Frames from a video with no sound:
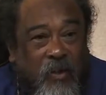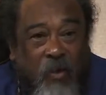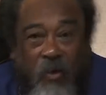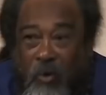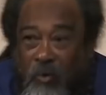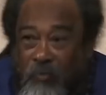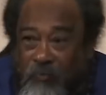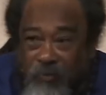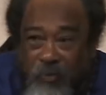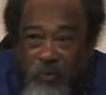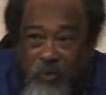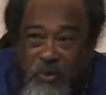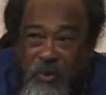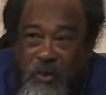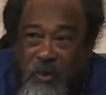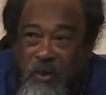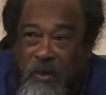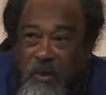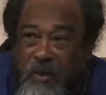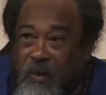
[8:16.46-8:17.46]
Or
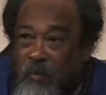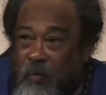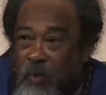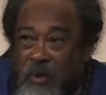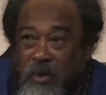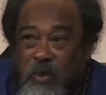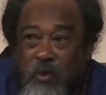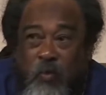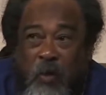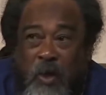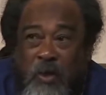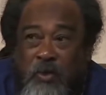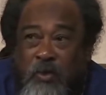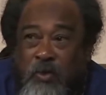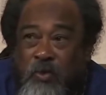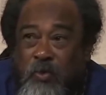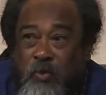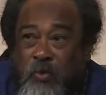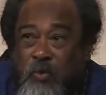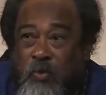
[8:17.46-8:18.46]
future, what you want
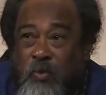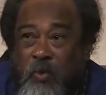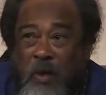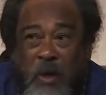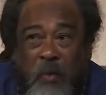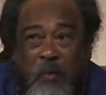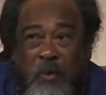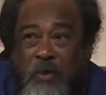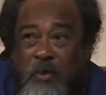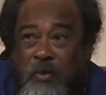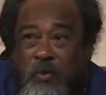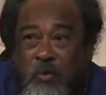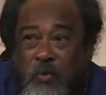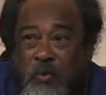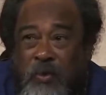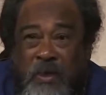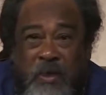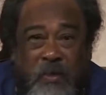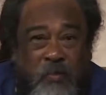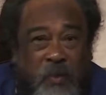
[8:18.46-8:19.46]
to do. I want to
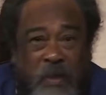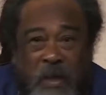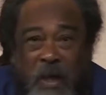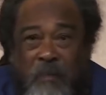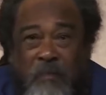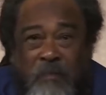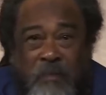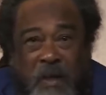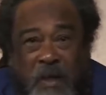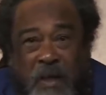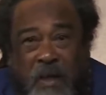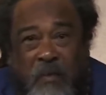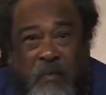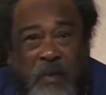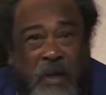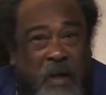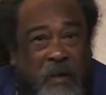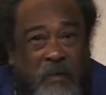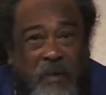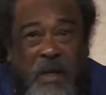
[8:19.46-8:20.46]
do this when I'm there,
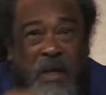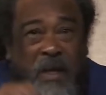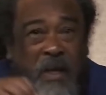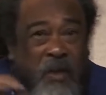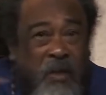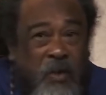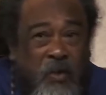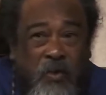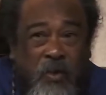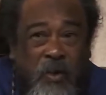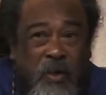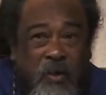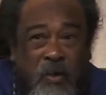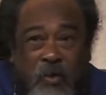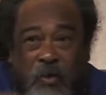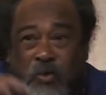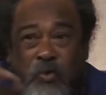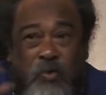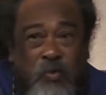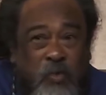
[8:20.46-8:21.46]
when I'm, in
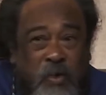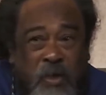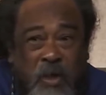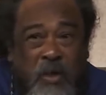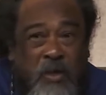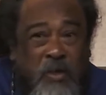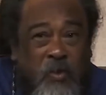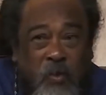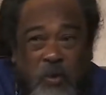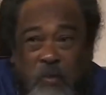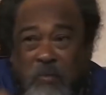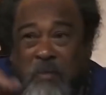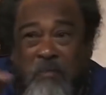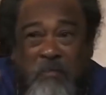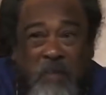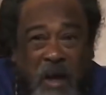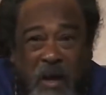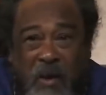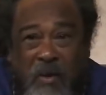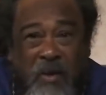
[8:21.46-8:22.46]
another 2 years I want to be
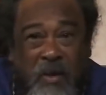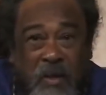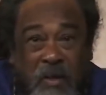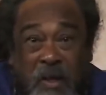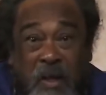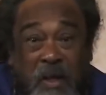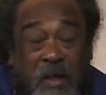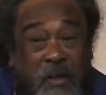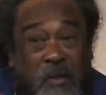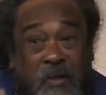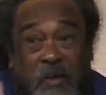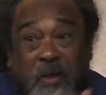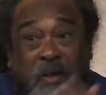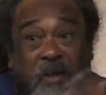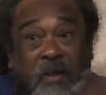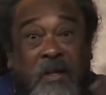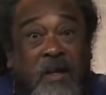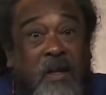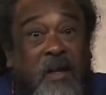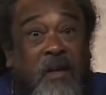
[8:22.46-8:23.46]
married. And the
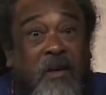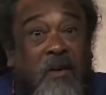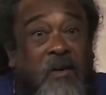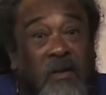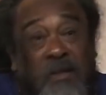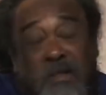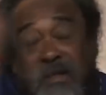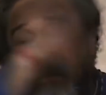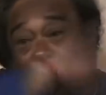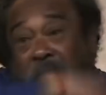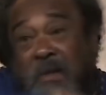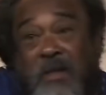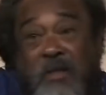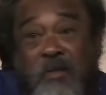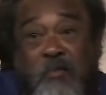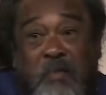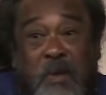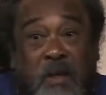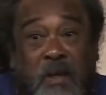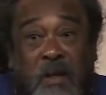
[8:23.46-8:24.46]
other day I heard somebody
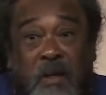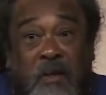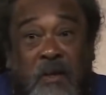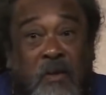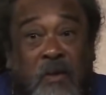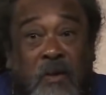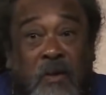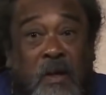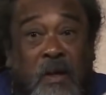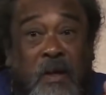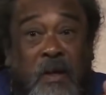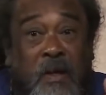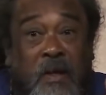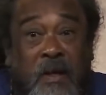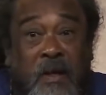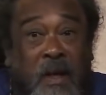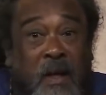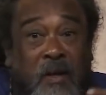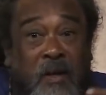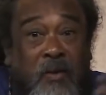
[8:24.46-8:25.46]
speaking,
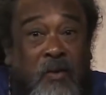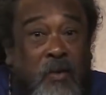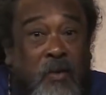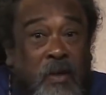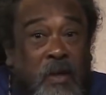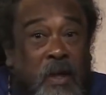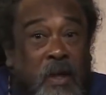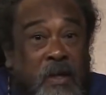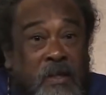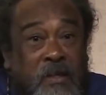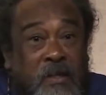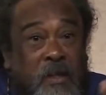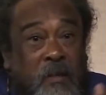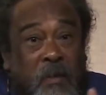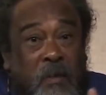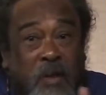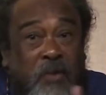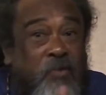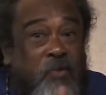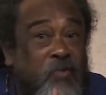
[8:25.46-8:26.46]
yes, in
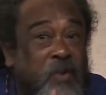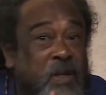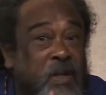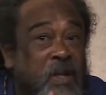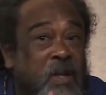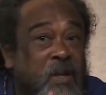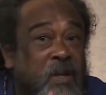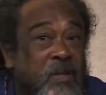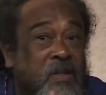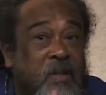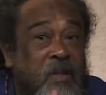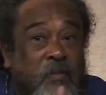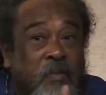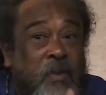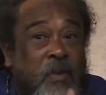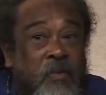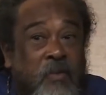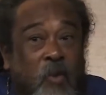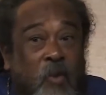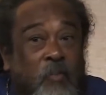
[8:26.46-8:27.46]
about 3 years I'm
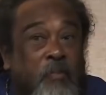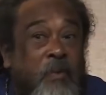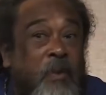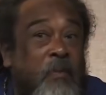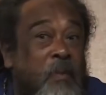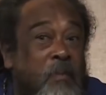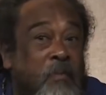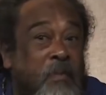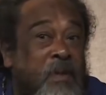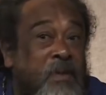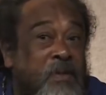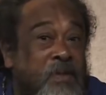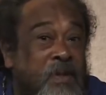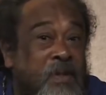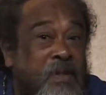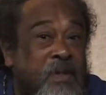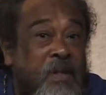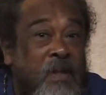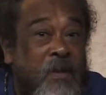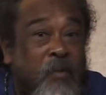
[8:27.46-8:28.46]
going to open up a
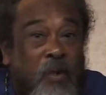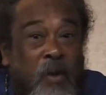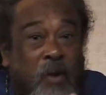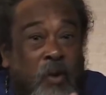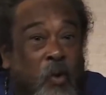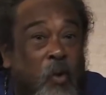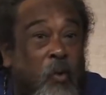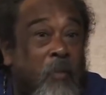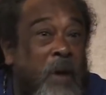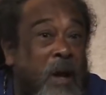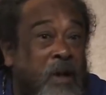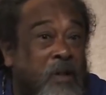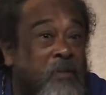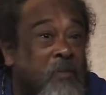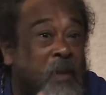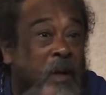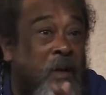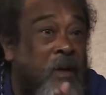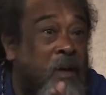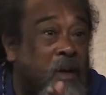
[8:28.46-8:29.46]
business and I'm going to go back
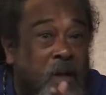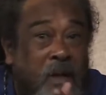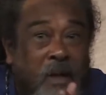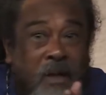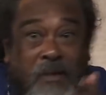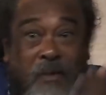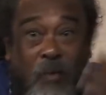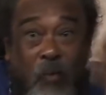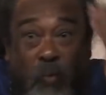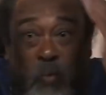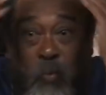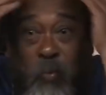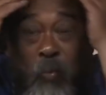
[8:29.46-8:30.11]
to my... So,